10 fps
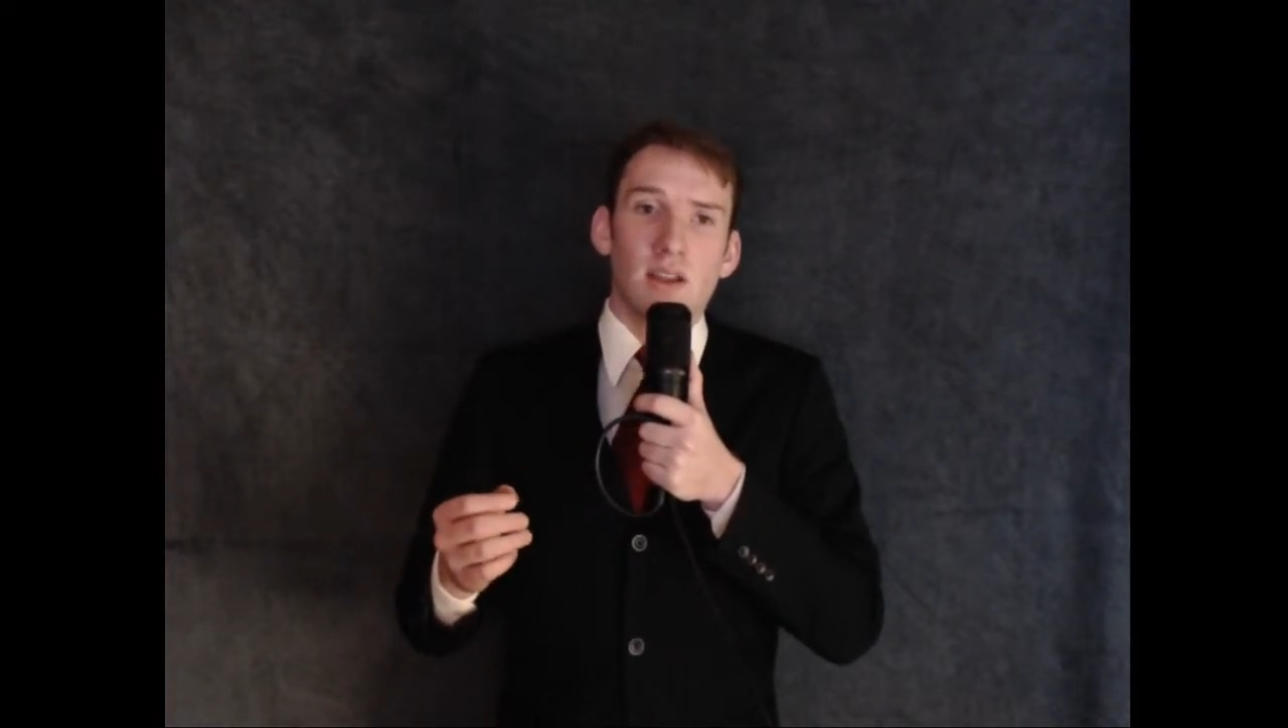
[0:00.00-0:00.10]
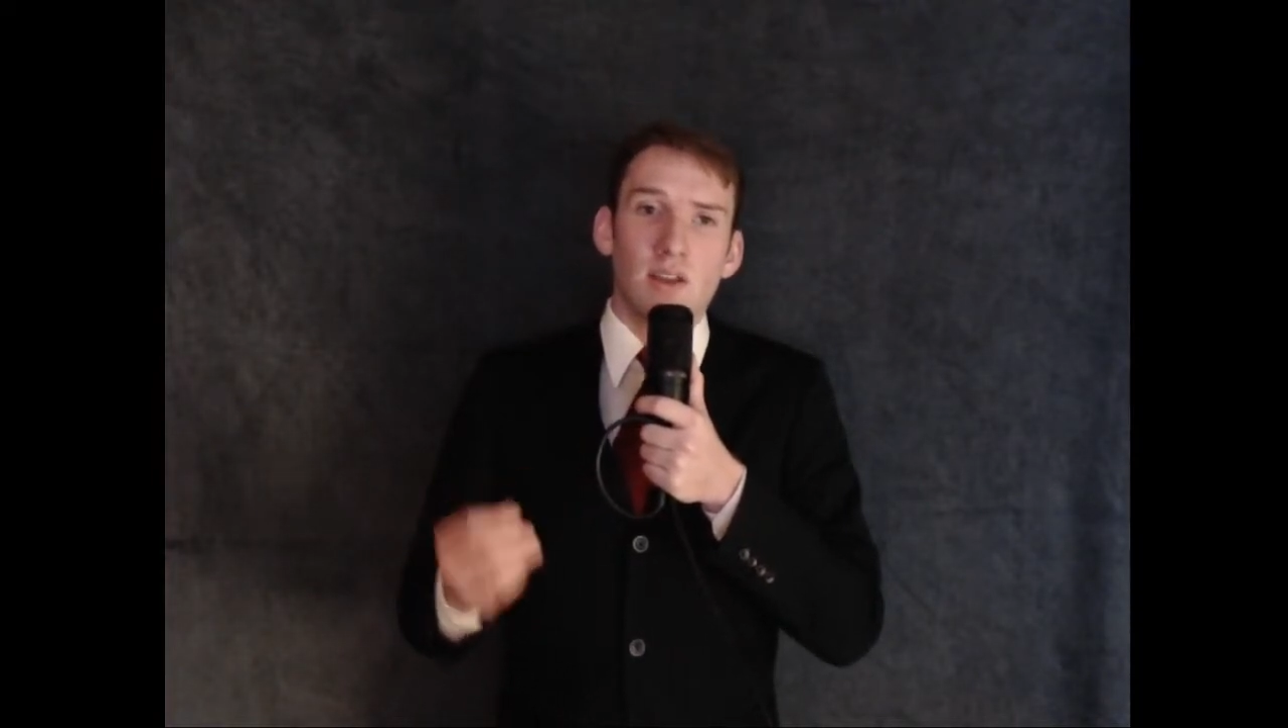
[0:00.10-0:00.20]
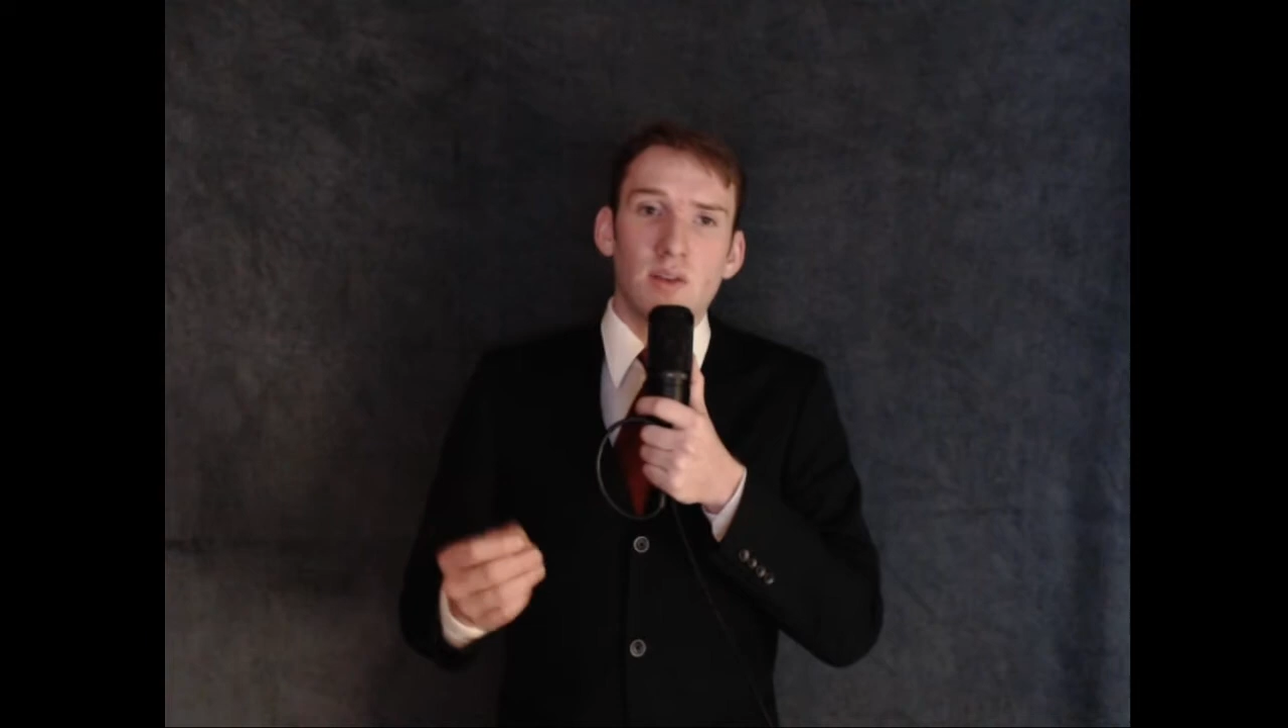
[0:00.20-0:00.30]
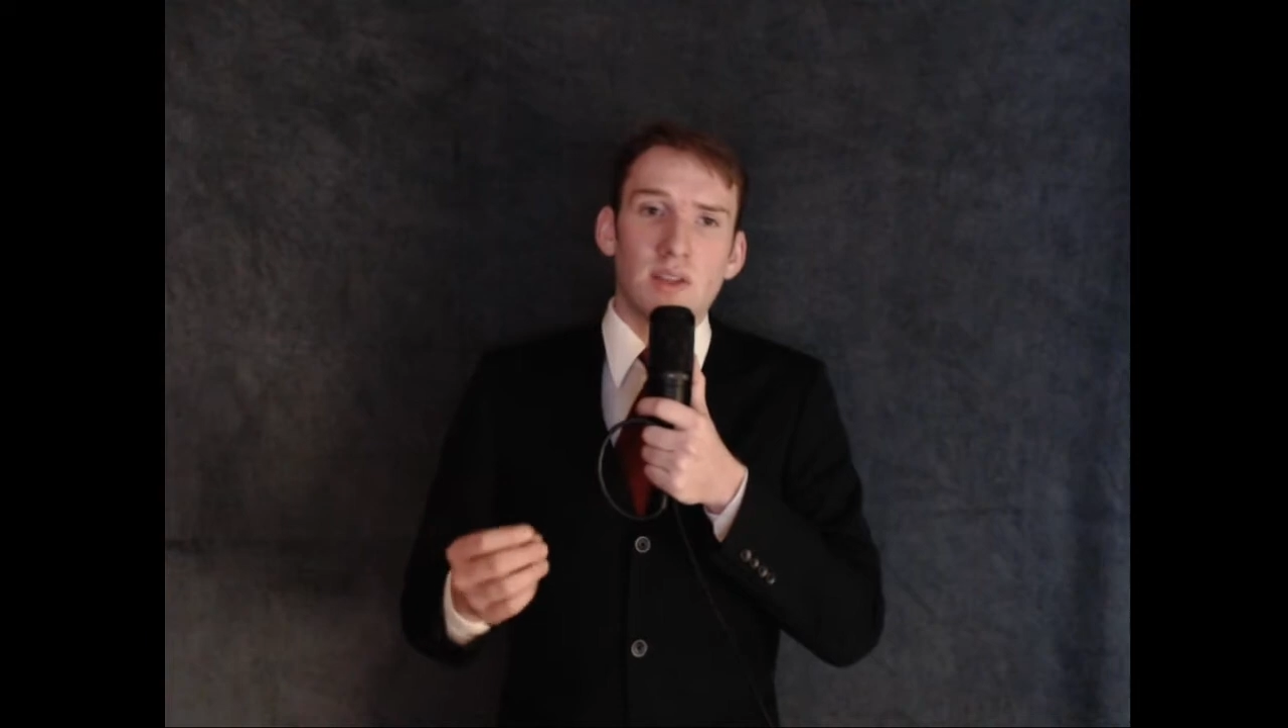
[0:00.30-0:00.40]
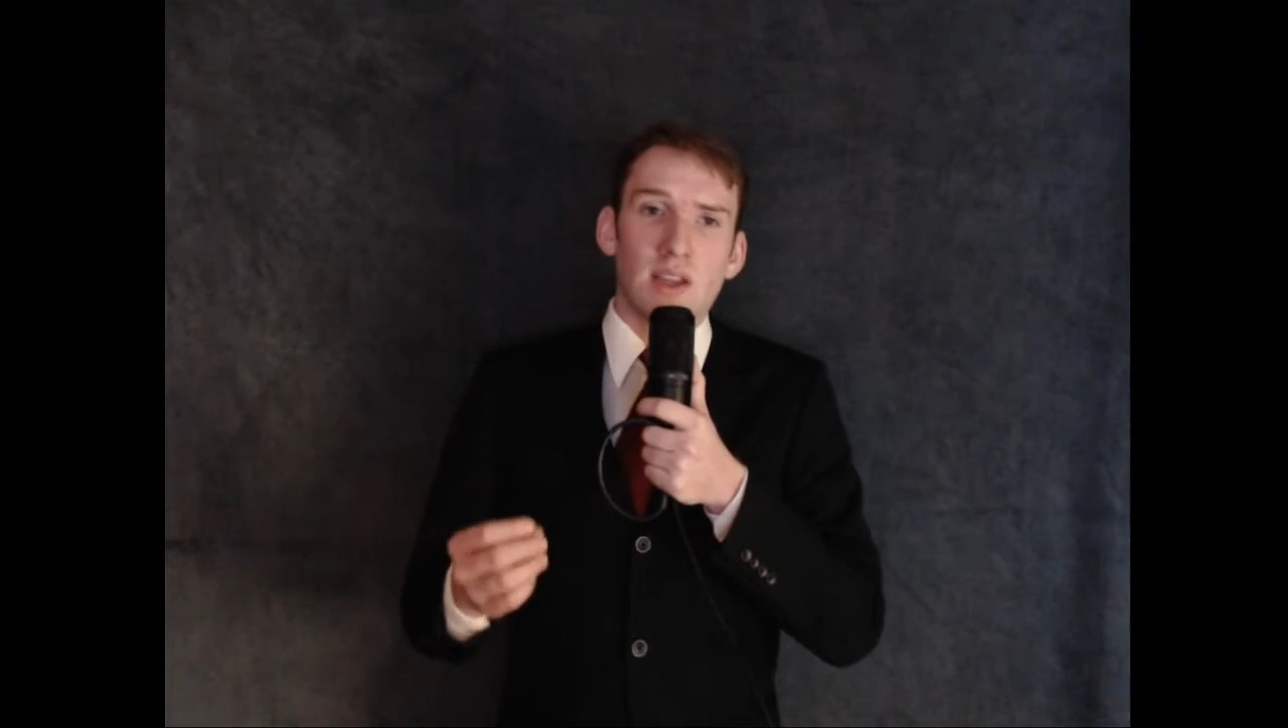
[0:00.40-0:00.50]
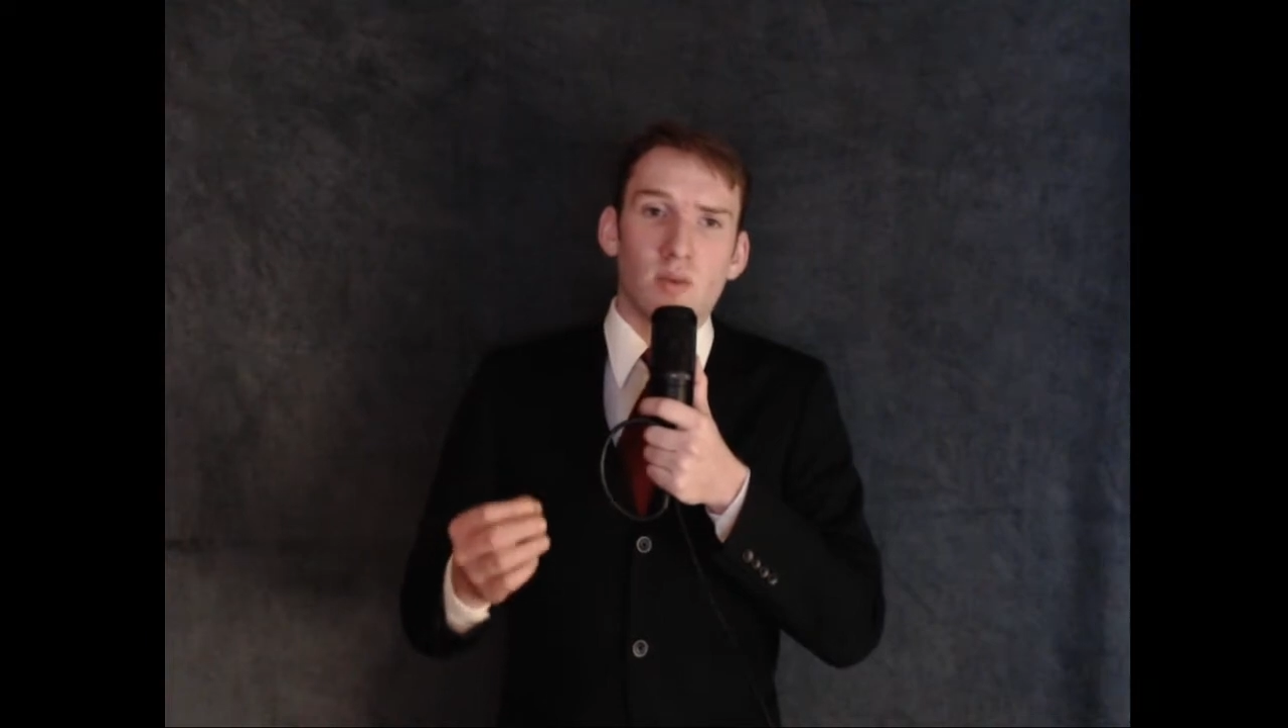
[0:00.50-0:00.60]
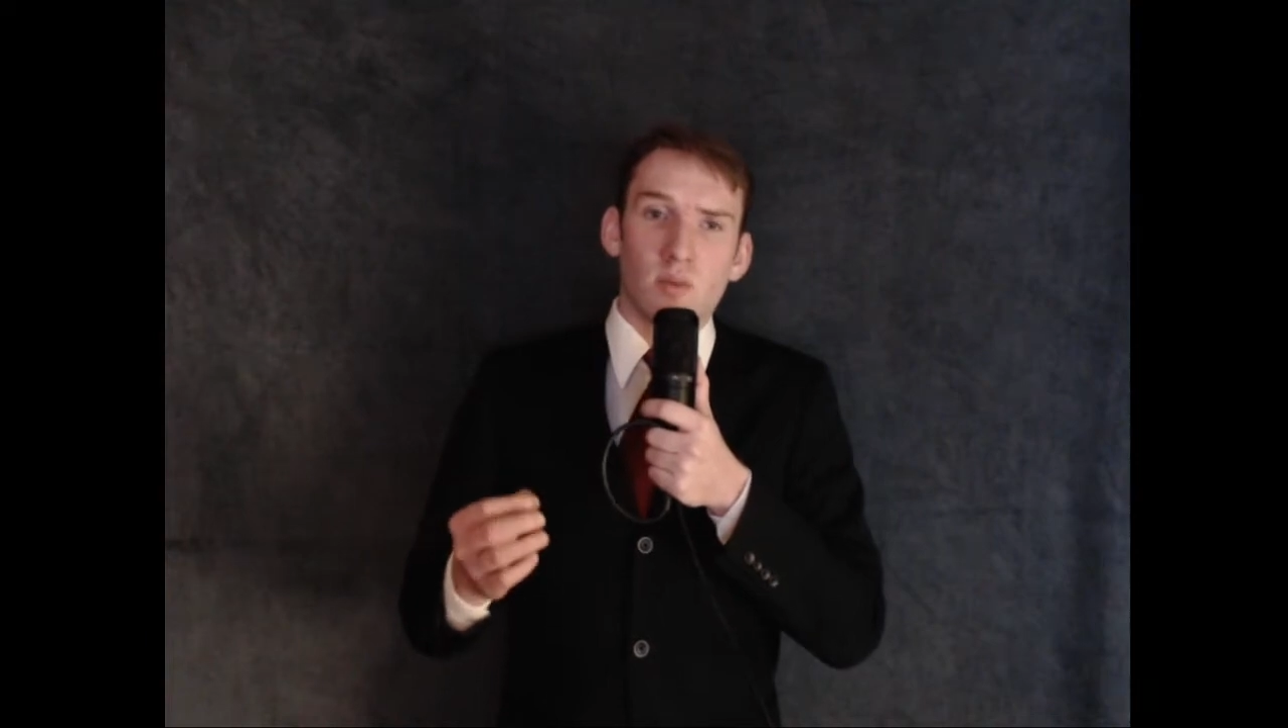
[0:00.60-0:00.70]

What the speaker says: using a